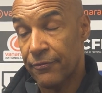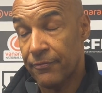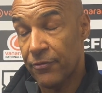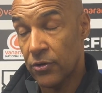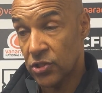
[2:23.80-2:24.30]

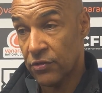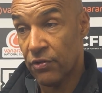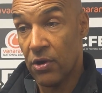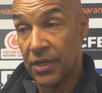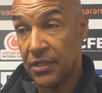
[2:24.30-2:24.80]
force a
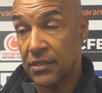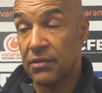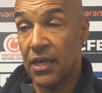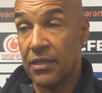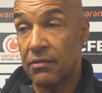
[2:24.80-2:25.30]
throw in,
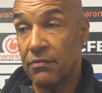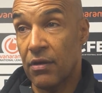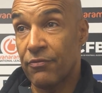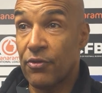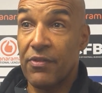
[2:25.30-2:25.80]

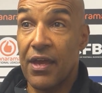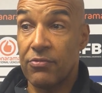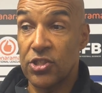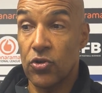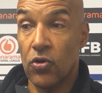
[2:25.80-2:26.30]
and from there we
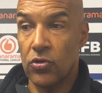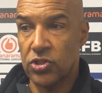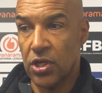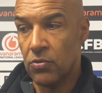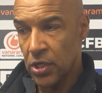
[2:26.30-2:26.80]
score.
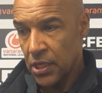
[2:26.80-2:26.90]
So